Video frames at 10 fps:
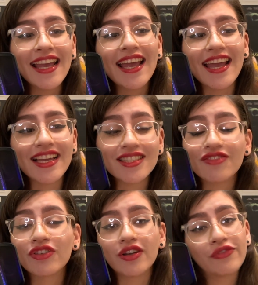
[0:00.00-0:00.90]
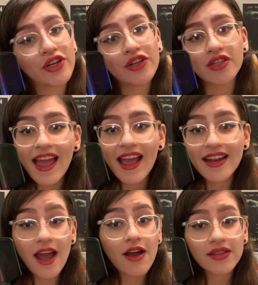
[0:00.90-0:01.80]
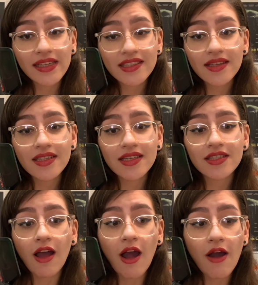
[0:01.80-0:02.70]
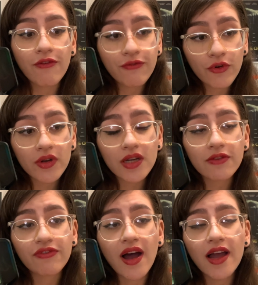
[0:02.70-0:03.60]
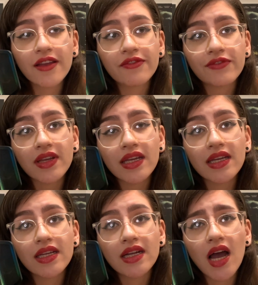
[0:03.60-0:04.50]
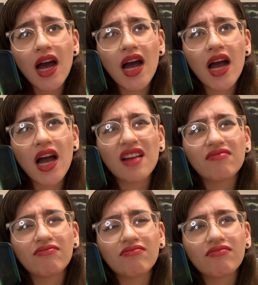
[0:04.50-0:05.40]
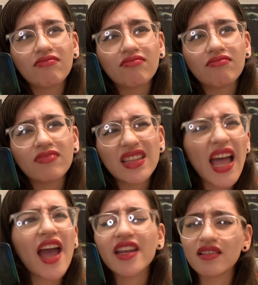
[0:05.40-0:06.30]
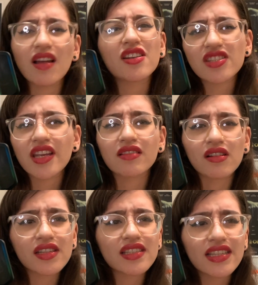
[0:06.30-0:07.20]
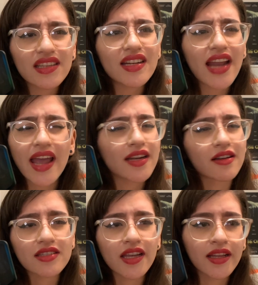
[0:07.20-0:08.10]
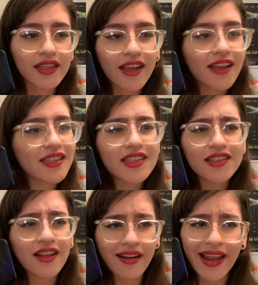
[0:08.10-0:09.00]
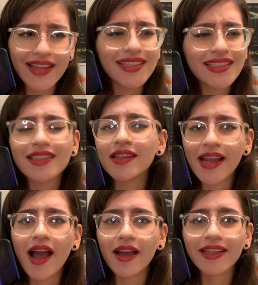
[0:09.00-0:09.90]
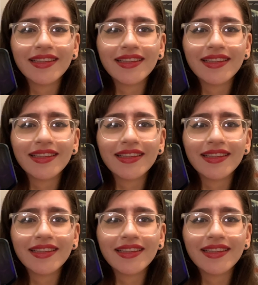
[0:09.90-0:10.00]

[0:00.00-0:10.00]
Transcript: it's very, very good. Now, like I said, this is a 4 out of 5 and a 9 out of 10. Honestly, it's a 9 out of 10. This is not an 8, this is 9.